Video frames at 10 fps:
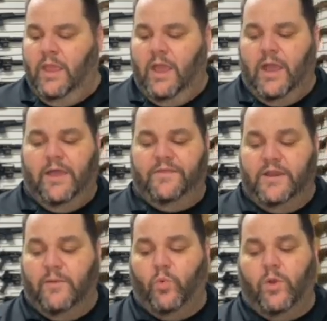The
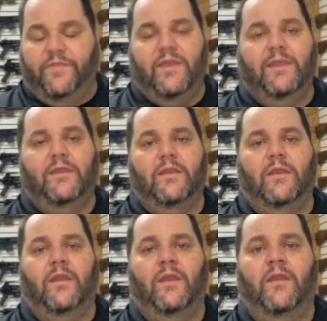number one thing
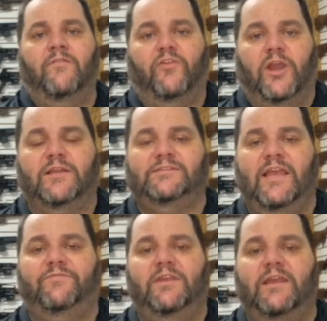for gun
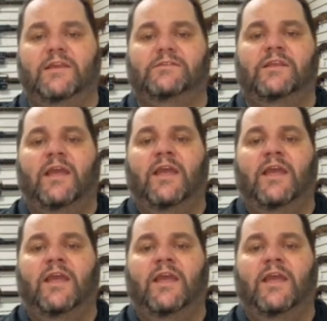safety is